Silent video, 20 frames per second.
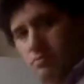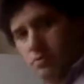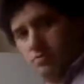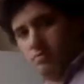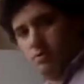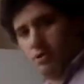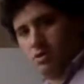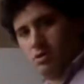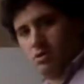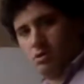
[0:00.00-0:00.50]
a bit
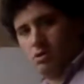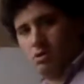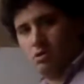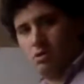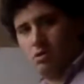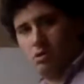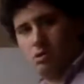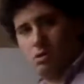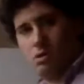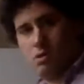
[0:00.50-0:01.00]
better.
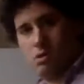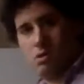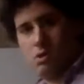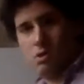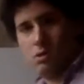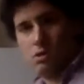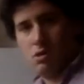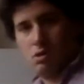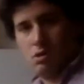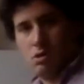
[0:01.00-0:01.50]

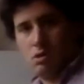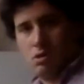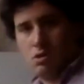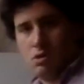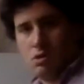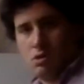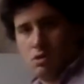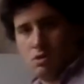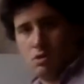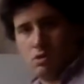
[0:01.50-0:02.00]

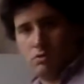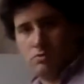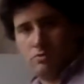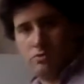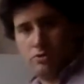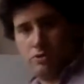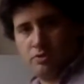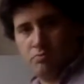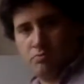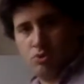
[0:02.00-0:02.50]
All right,
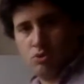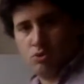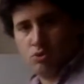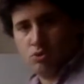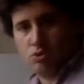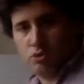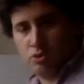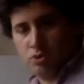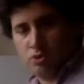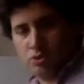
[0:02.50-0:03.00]
hopefully the
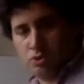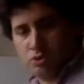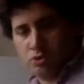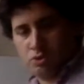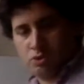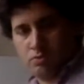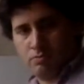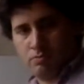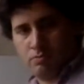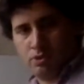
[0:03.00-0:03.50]
board is
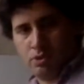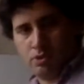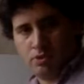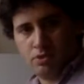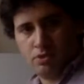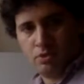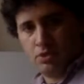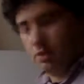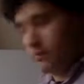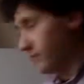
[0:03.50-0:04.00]

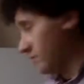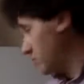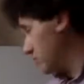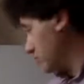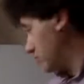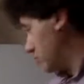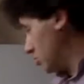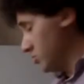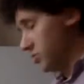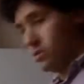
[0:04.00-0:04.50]

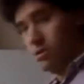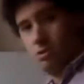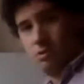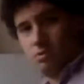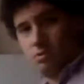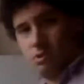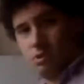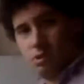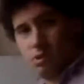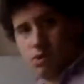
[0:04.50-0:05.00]
visible
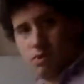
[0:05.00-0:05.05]
too.